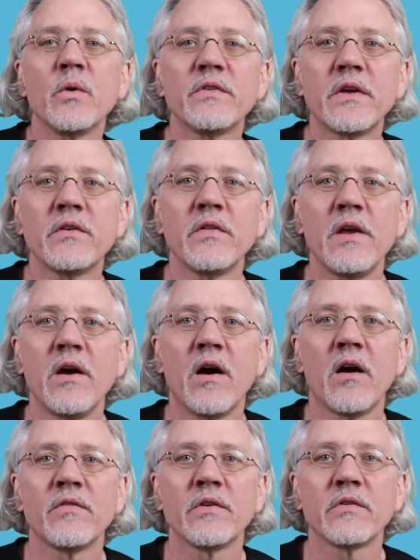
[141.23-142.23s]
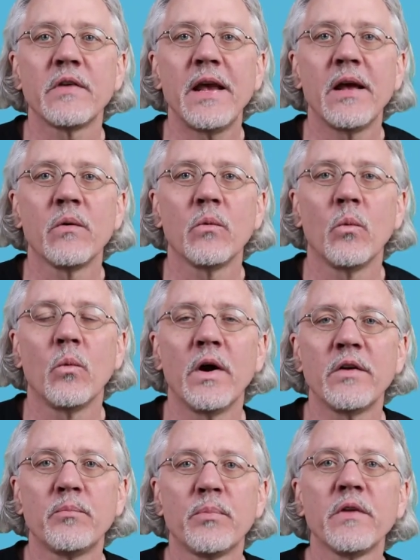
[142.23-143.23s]
was sent to the office, and
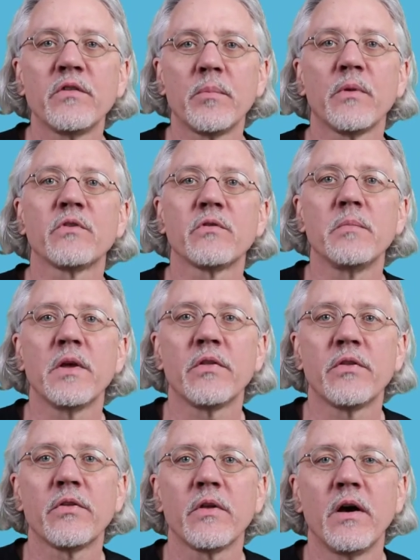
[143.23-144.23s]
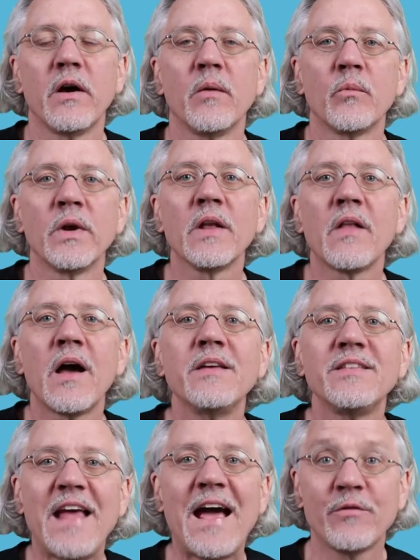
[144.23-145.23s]
what Principal Smith
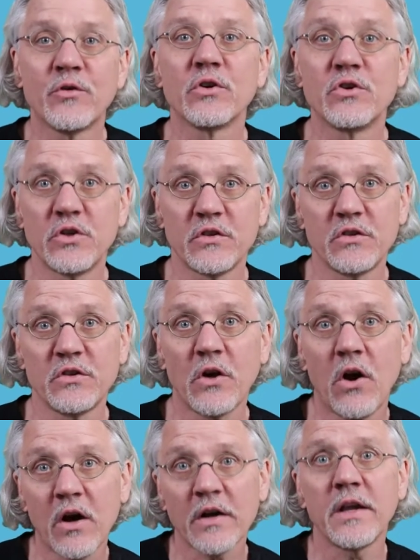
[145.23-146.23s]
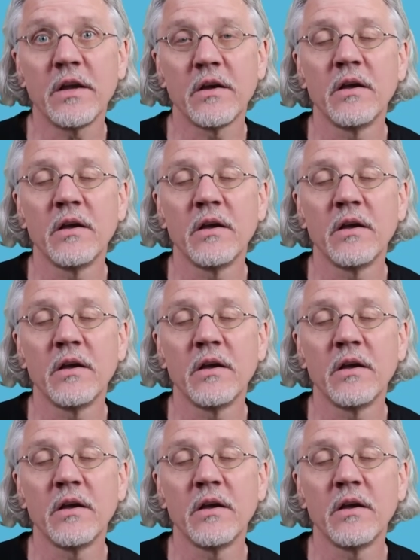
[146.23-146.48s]
realized after just talking